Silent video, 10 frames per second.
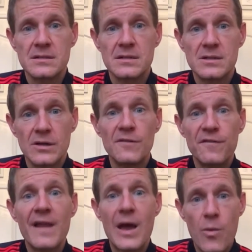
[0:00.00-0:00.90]
gonna
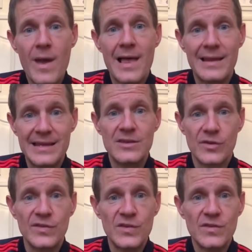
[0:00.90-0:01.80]
fly well in your
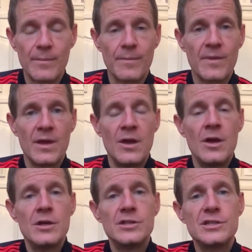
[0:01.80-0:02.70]
system.
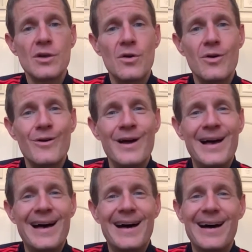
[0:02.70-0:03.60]
So
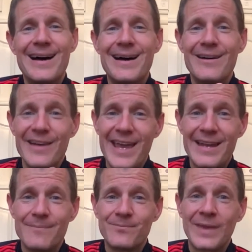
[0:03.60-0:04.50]

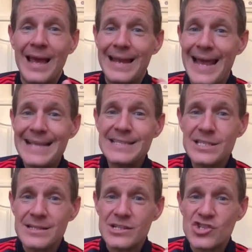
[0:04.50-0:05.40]
again, let's
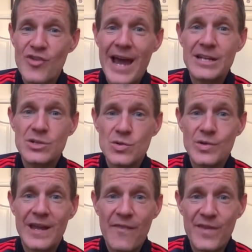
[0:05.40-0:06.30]
try to look
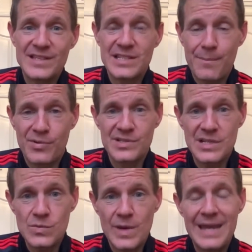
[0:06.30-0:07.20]
at things in a
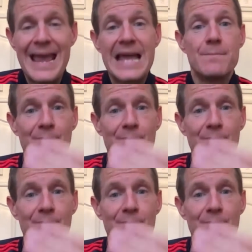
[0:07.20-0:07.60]
positive way and